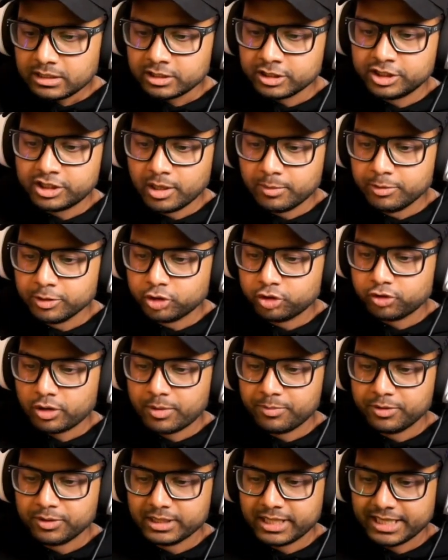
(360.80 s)
Double
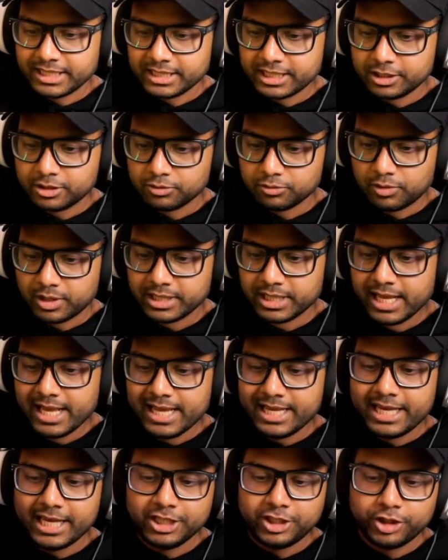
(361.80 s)
Trouble like this one.
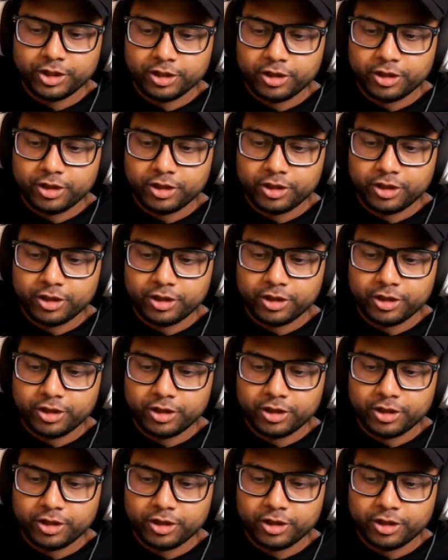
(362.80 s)
Get your